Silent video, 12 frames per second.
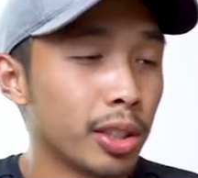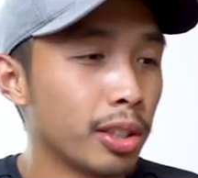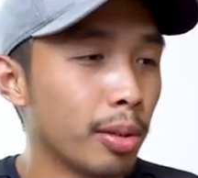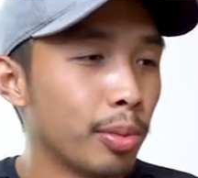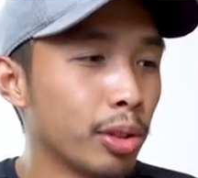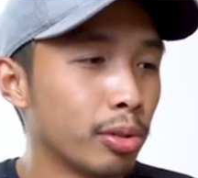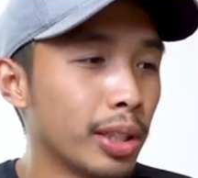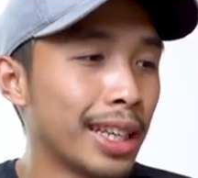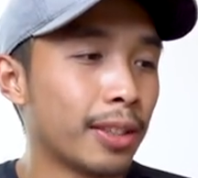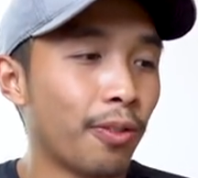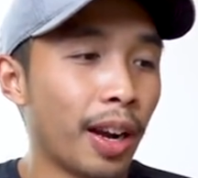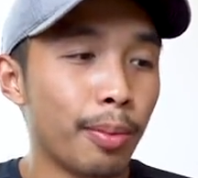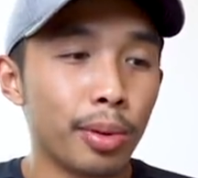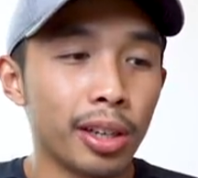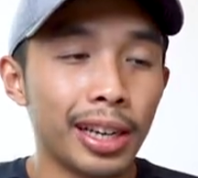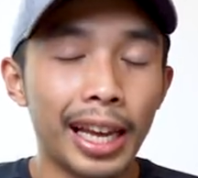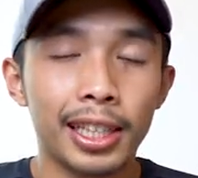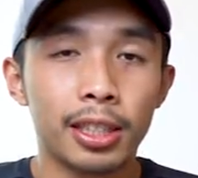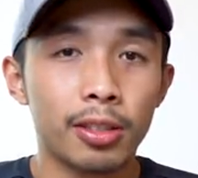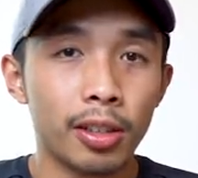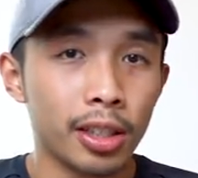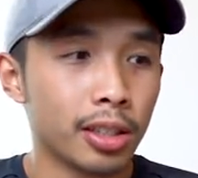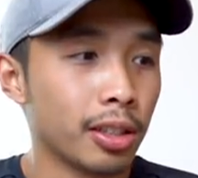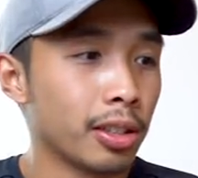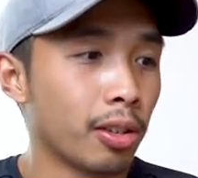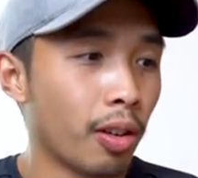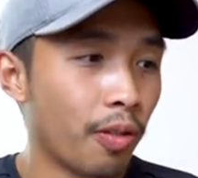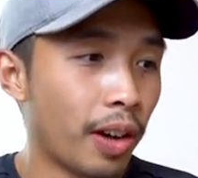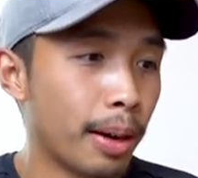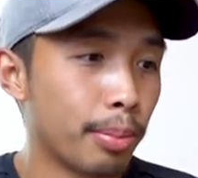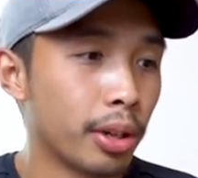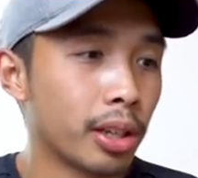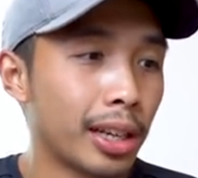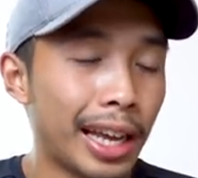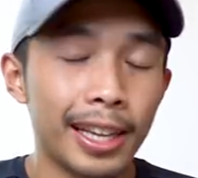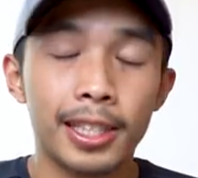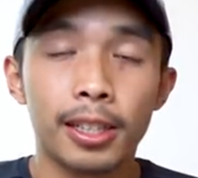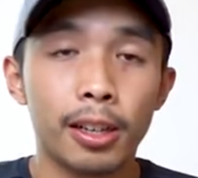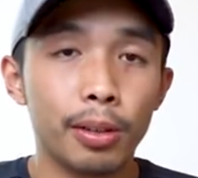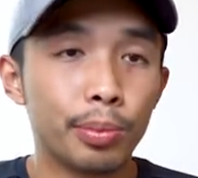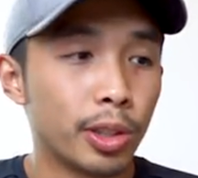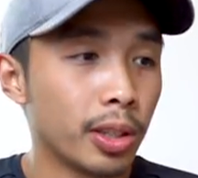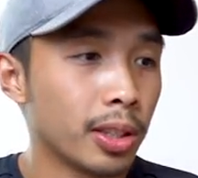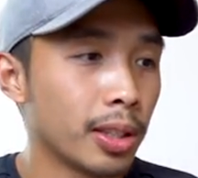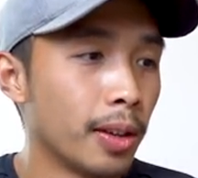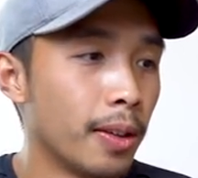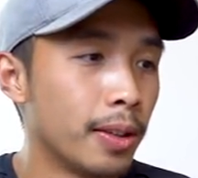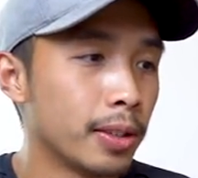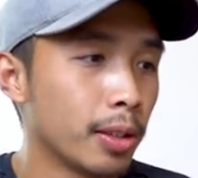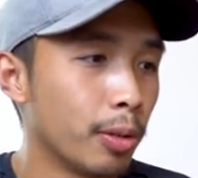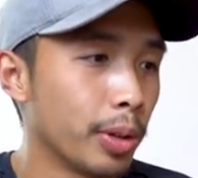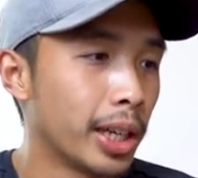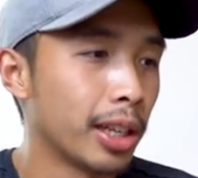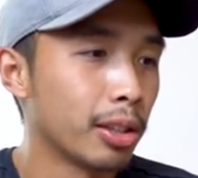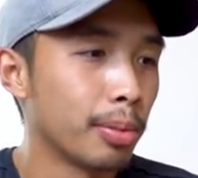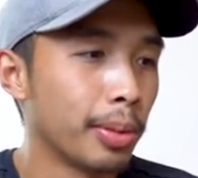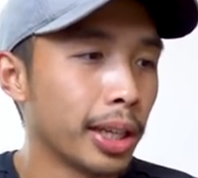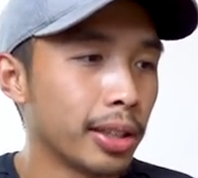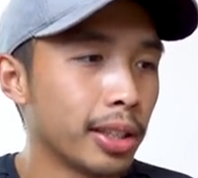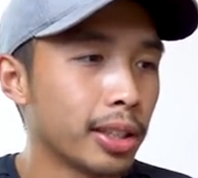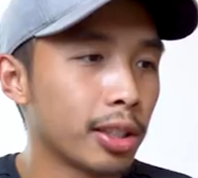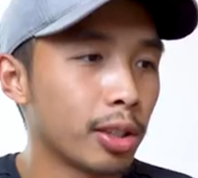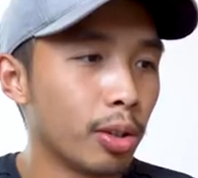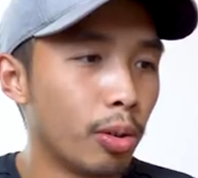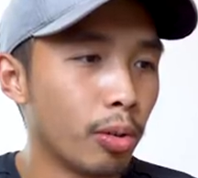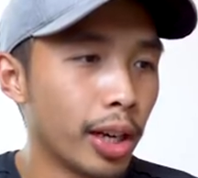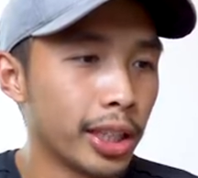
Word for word: with someone who does fiberglass structures or fiberglass sculptures. So we got to make this snow